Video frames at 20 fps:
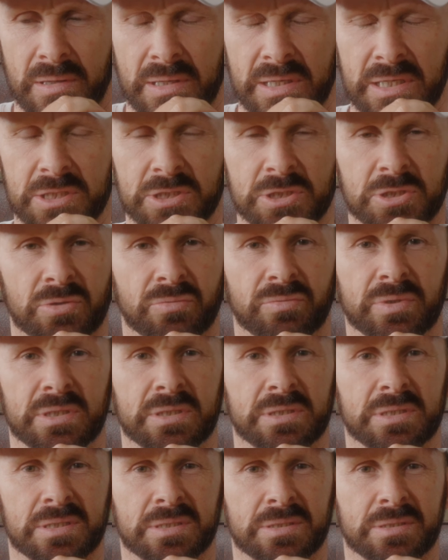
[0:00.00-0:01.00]

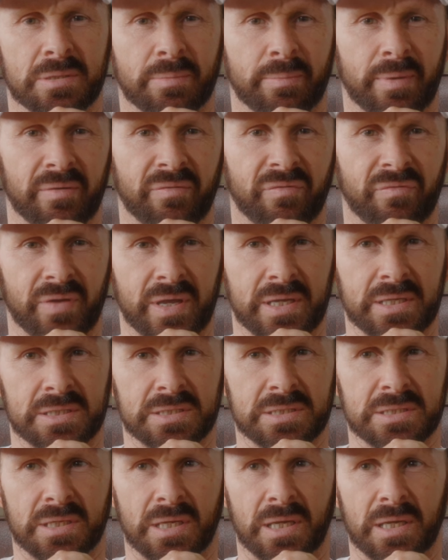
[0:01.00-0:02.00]
injuries to my
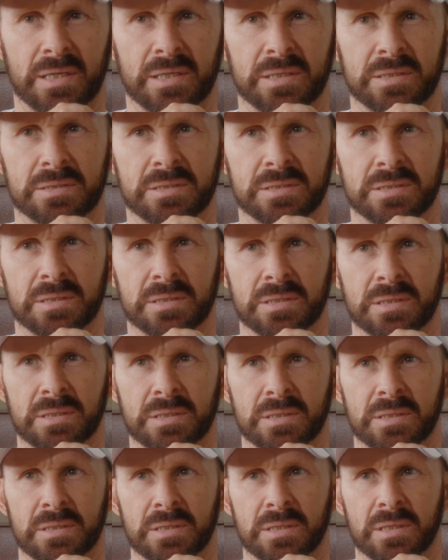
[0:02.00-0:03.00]
face. I had
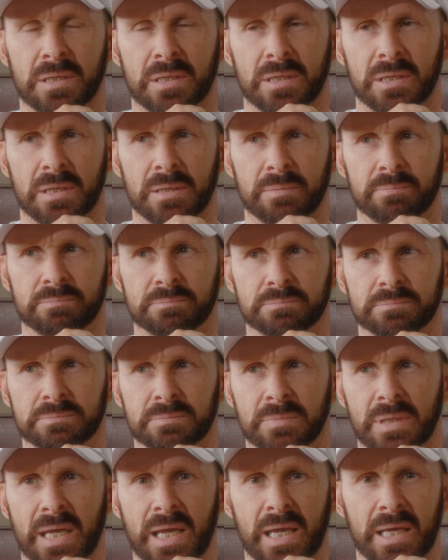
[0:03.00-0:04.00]
um,
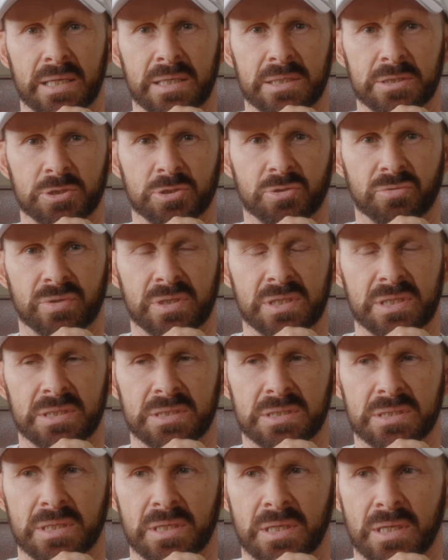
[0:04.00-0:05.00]
head
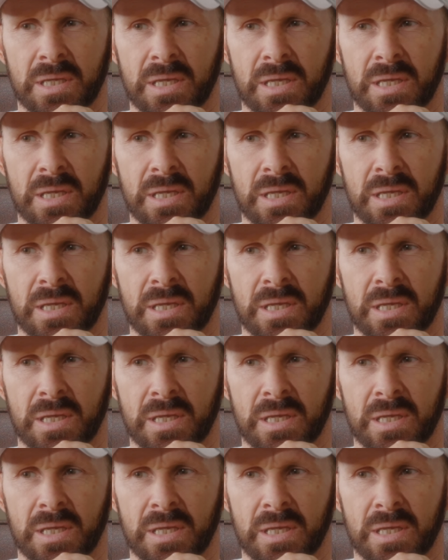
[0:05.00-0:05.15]
injuries.